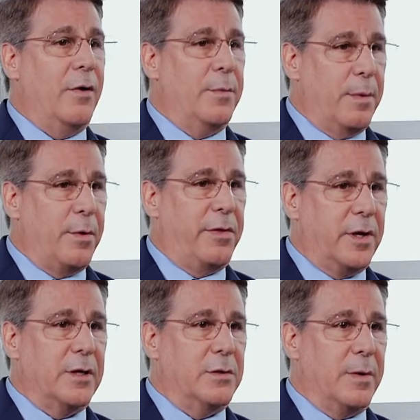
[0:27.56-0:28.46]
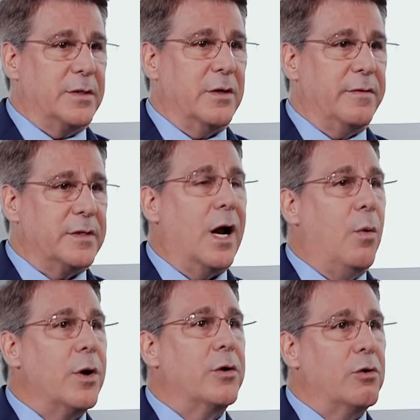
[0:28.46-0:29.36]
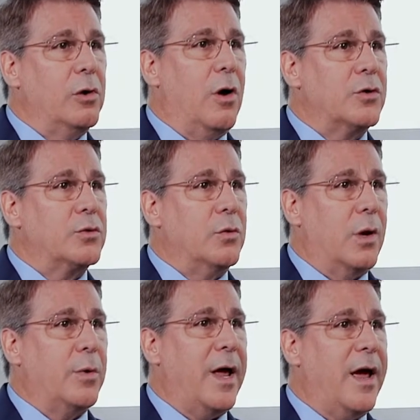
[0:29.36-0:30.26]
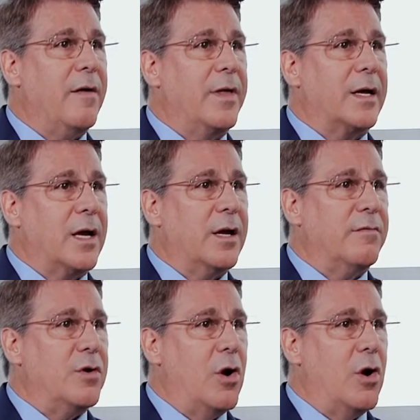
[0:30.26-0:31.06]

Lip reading: I remember thinking to myself, I said, I want to go to law school. I want to have that kind of